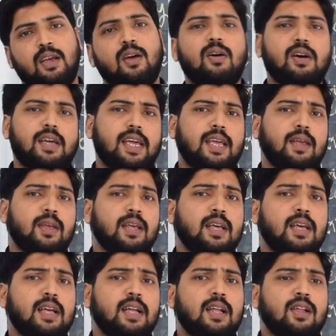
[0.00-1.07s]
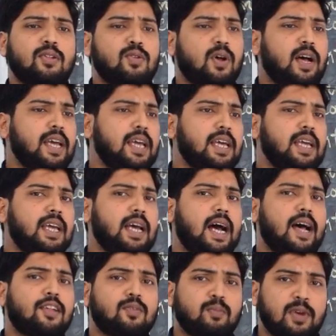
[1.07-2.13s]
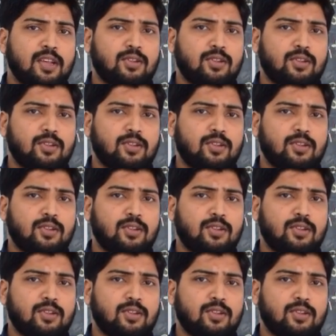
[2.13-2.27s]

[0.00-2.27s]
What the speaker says: Okay. So I ask my